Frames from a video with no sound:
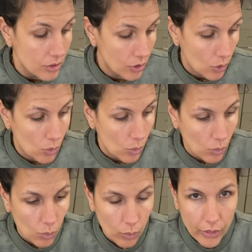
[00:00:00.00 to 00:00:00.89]
So
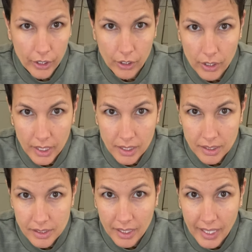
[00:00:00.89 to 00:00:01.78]
there
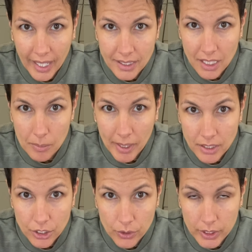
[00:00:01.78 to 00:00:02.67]
is an
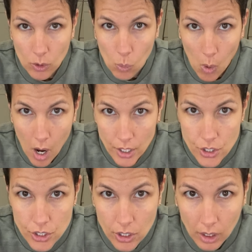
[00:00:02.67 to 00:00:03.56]
antibacterial
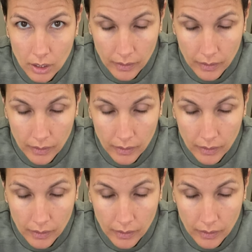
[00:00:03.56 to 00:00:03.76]
wash